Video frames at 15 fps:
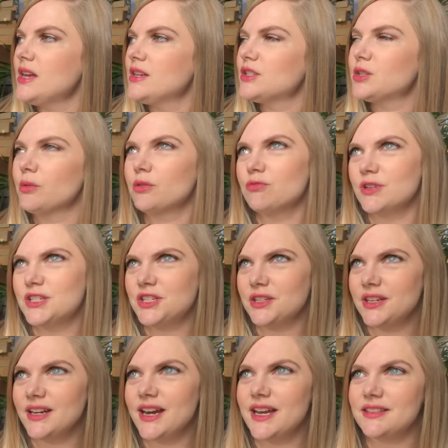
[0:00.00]
So
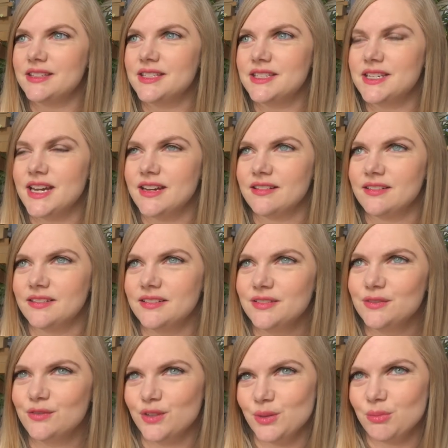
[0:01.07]
originally I had this down
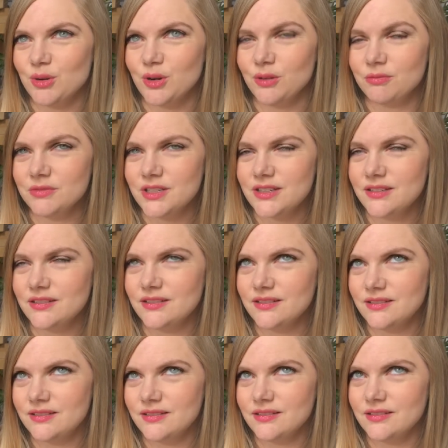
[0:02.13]
for the prompt,
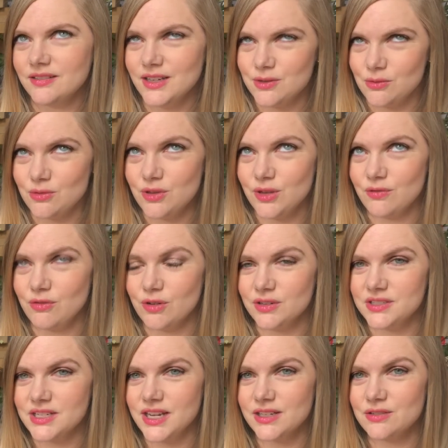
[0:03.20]
an author you've
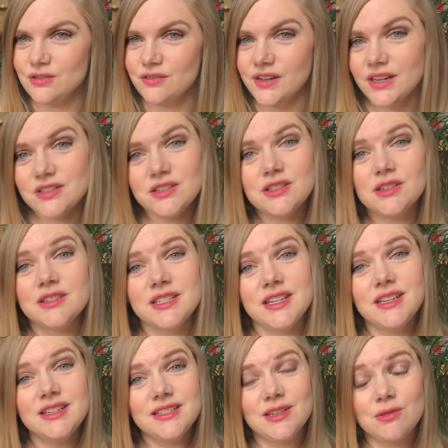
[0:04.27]
wanted to get to for ages, because he
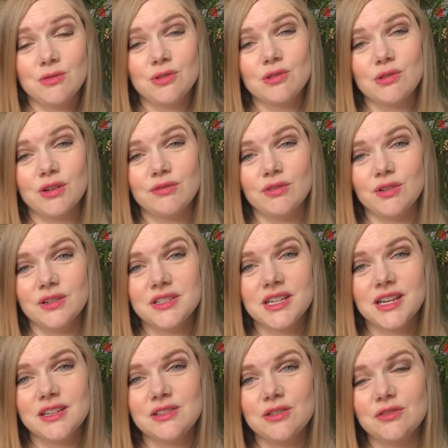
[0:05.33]
is an author I've wanted to
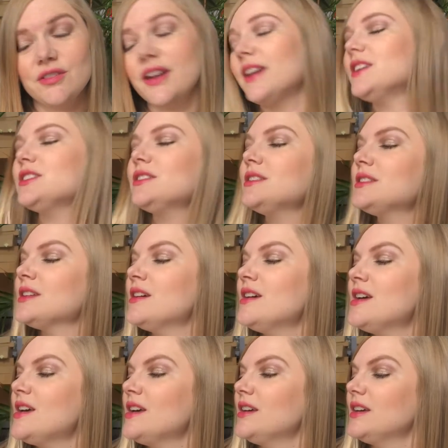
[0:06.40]
get to for ages.
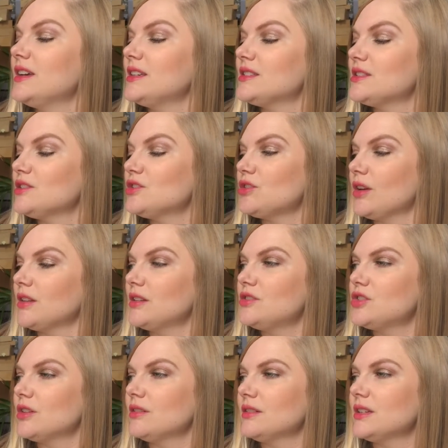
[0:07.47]
He's an Australian
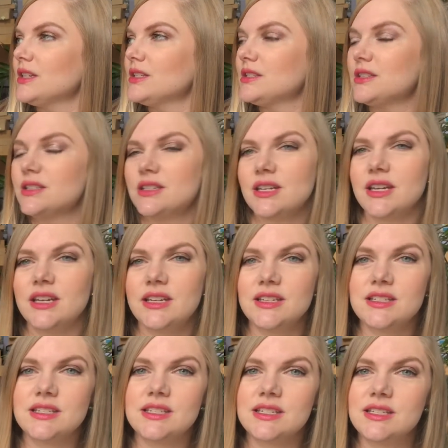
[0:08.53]
journalist.
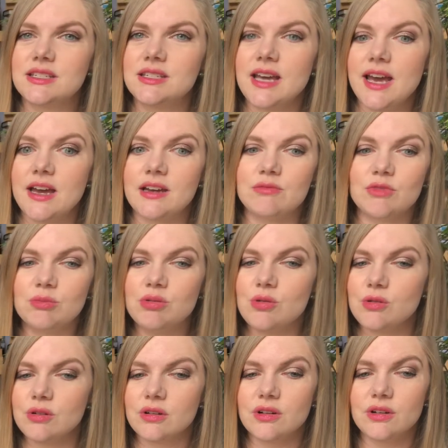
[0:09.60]
He's
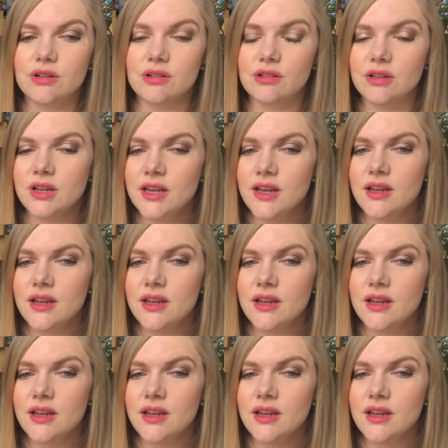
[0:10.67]
reported on